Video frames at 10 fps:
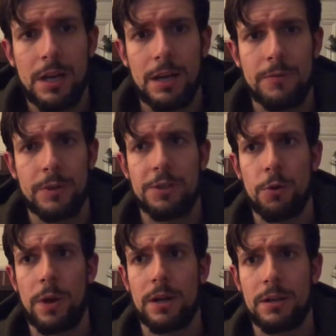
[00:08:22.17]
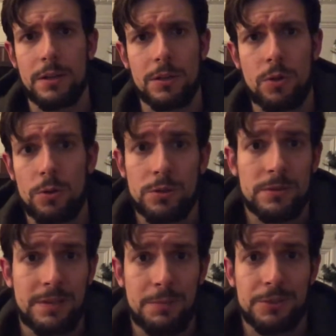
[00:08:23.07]
If I do wear it in the colder
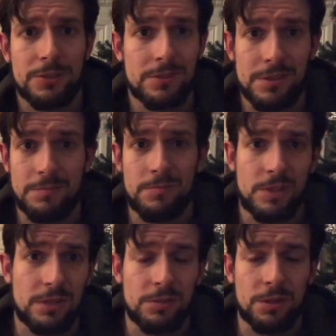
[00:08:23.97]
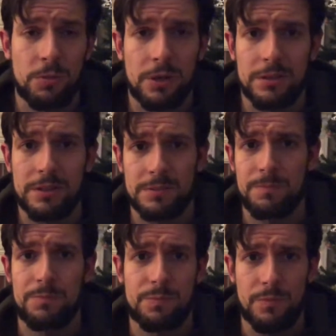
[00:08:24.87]
temperatures, I'm generally wearing like
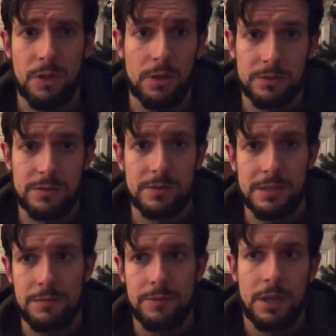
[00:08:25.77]
a long sleeve